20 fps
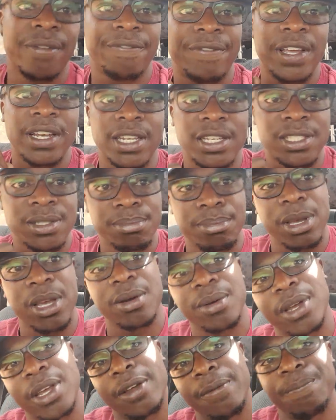Felix
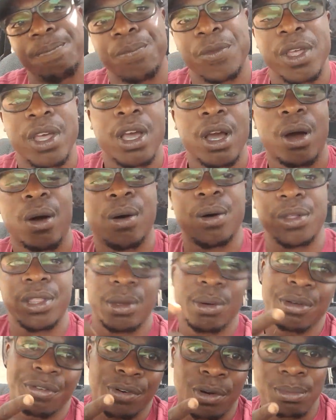Mbewe, all the
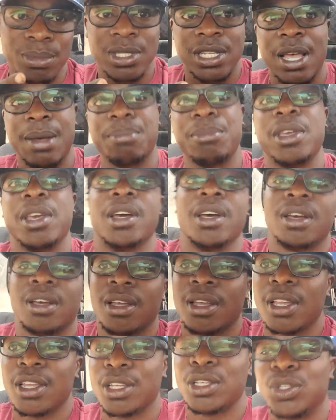way from Zambia.
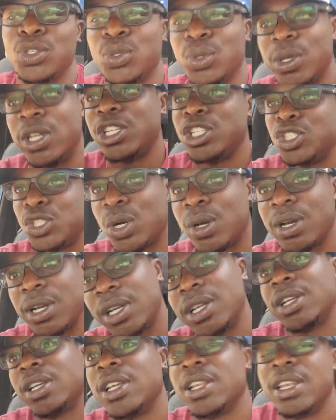Do enjoy.
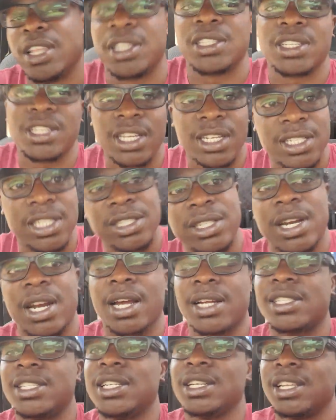Let's get
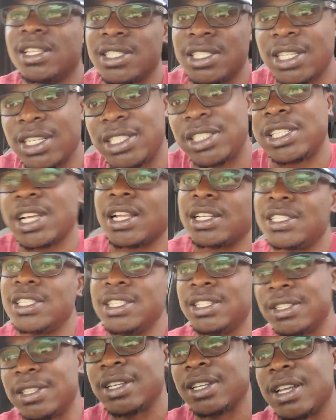interacting. Let's get
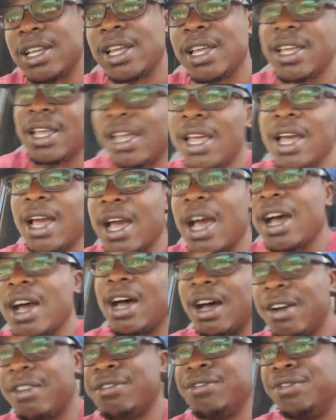chatting.
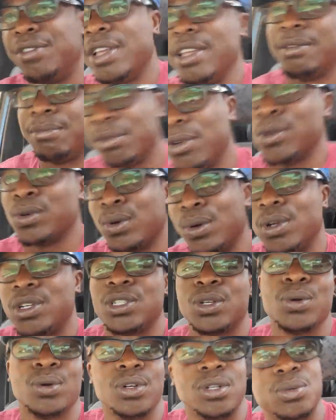Have a
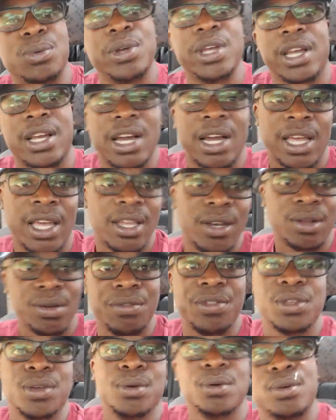good week ahead of
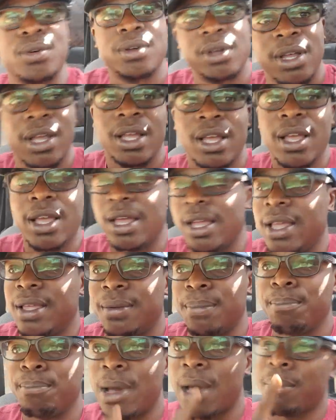you.
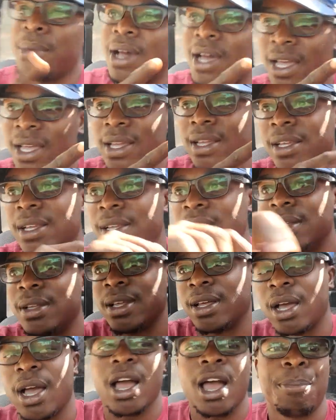Bye-bye.
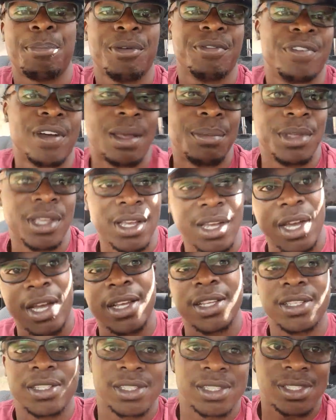Happy farming,
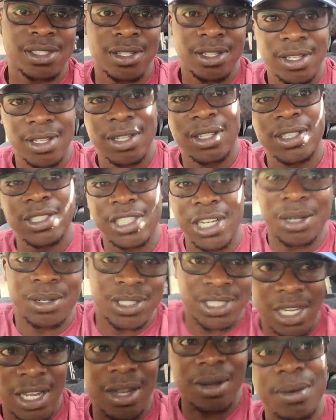guys. Ciao,
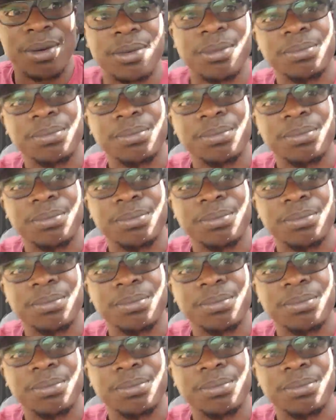ciao.